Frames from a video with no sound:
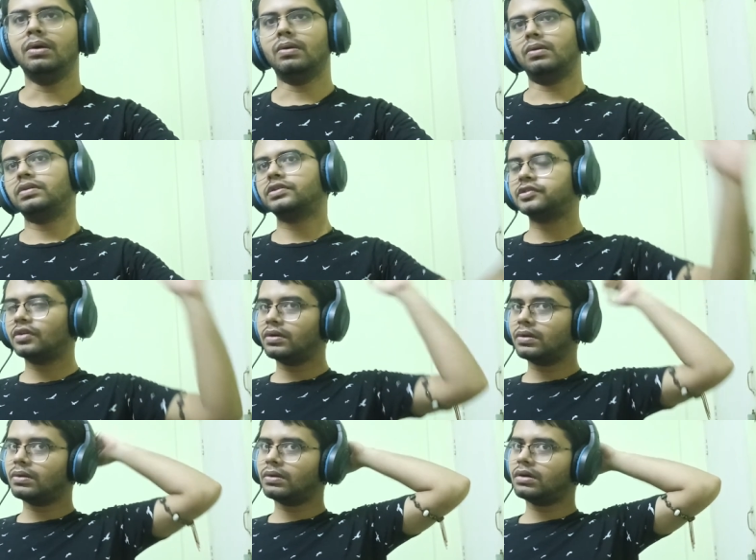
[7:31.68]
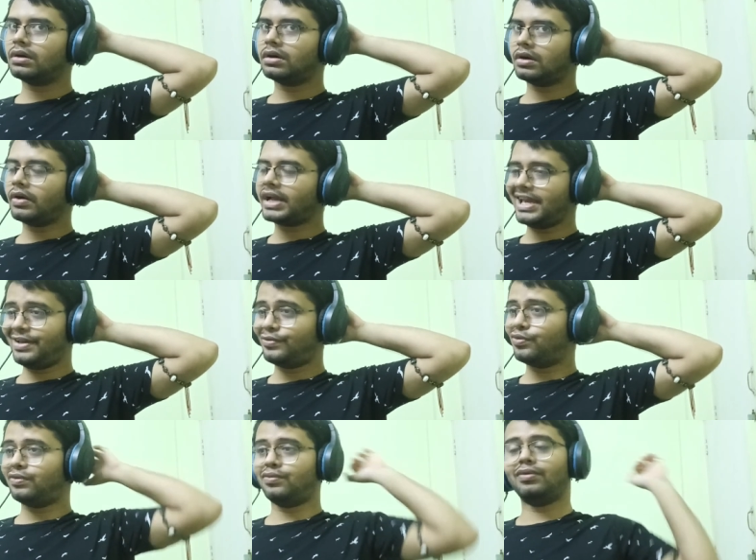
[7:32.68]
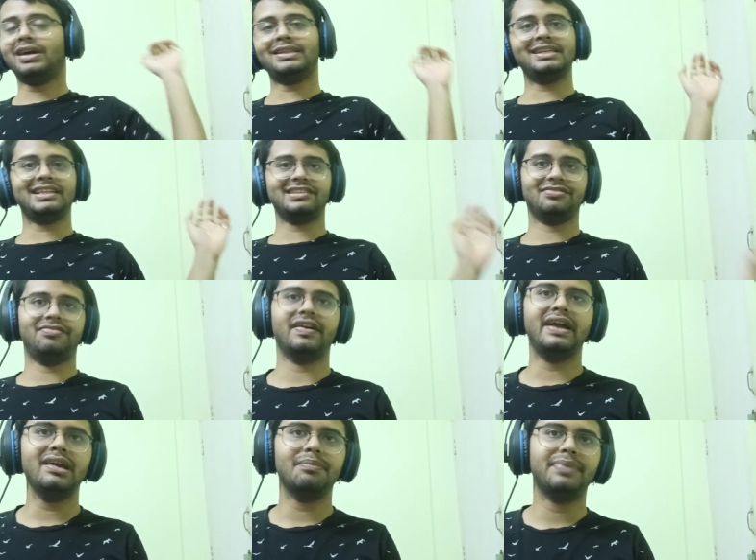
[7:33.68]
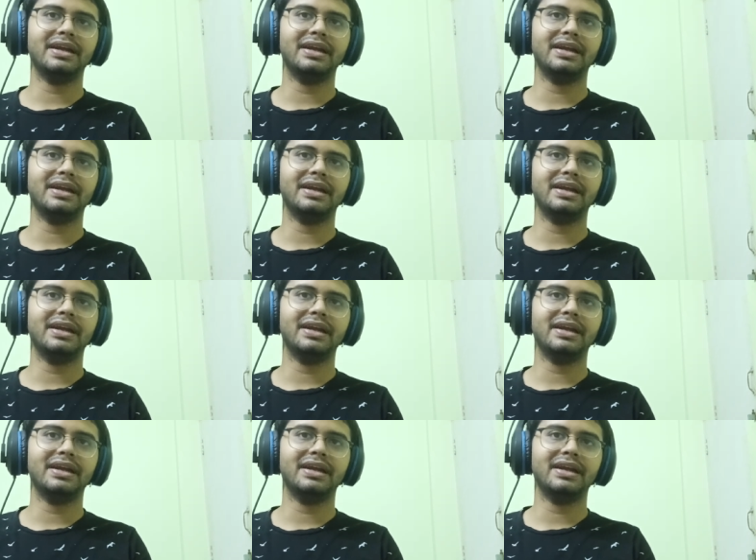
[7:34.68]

whoa so okay one thing that's very